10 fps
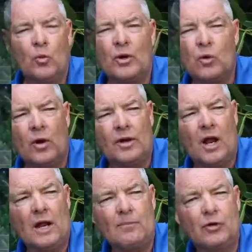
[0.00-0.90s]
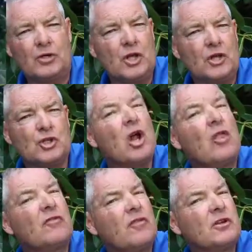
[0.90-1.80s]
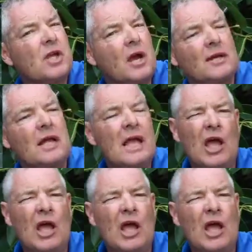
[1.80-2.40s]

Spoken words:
We don't want hyperextension on the front side,